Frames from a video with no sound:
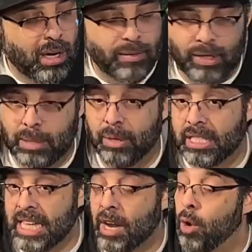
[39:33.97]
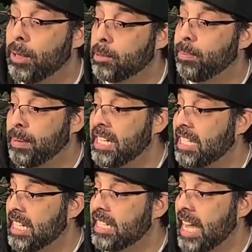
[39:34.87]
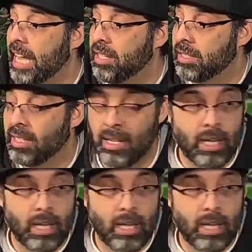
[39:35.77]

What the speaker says: for someone because he had a whole bunch of pizzas in his hands,